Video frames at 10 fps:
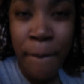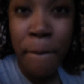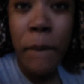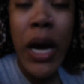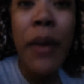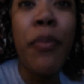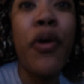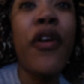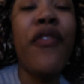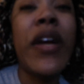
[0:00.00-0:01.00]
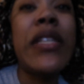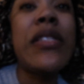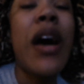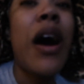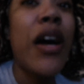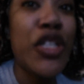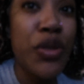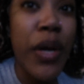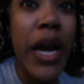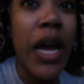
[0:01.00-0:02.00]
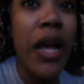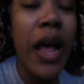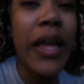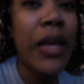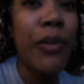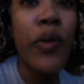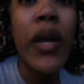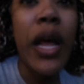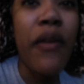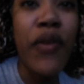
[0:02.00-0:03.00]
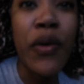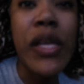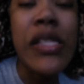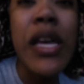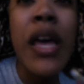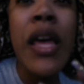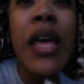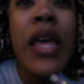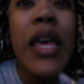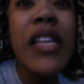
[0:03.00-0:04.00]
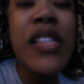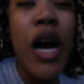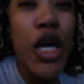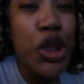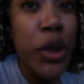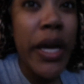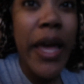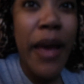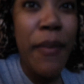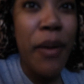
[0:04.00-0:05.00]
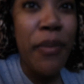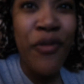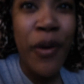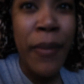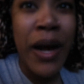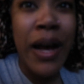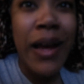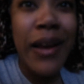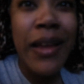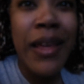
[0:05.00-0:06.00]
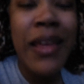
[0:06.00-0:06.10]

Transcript: My boyfriend's entree, I keep going out of focus, his entree came out before mine.